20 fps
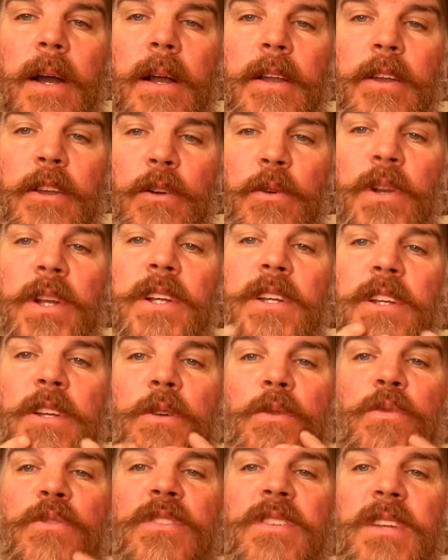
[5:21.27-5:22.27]
You can
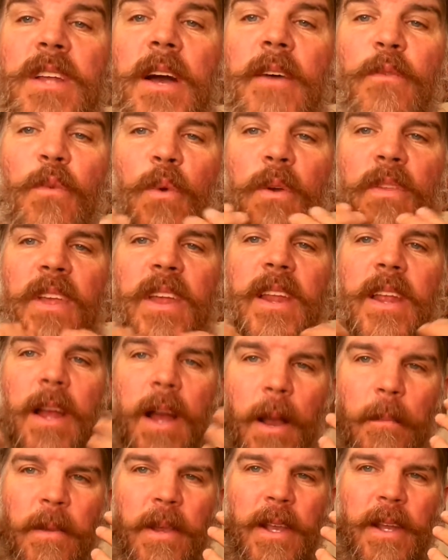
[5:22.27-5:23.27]
do stuff with it.
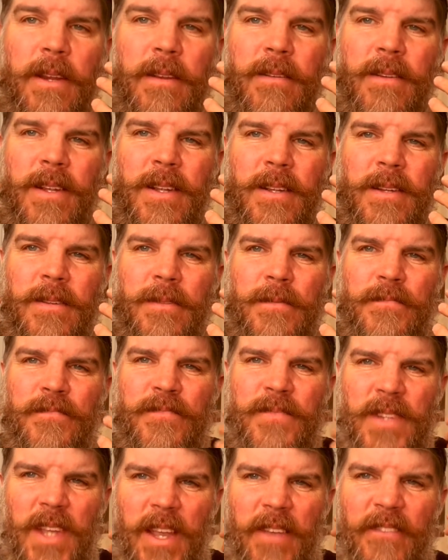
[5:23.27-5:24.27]
I mean,
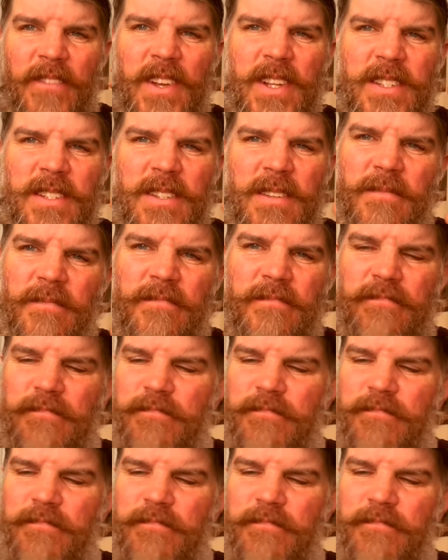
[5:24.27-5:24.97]
if it's